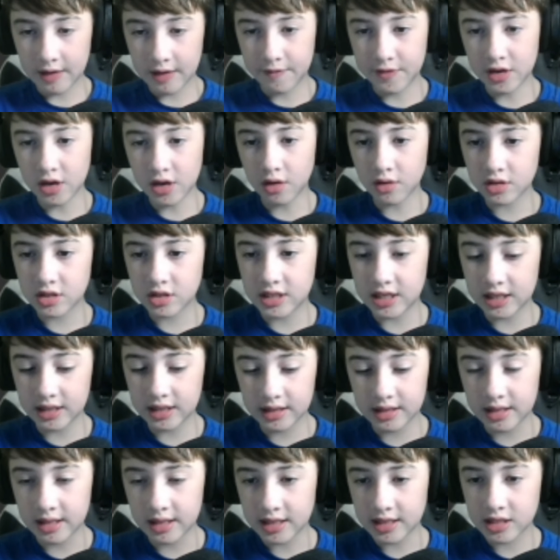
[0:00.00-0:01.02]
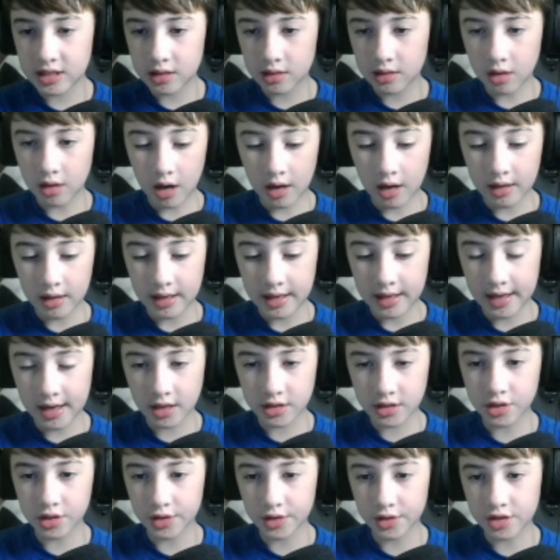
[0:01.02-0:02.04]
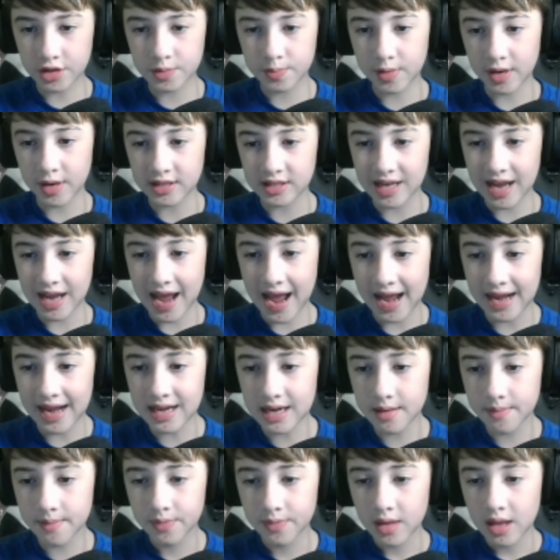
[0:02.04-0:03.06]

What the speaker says: if you don't see this on here, so you just press N,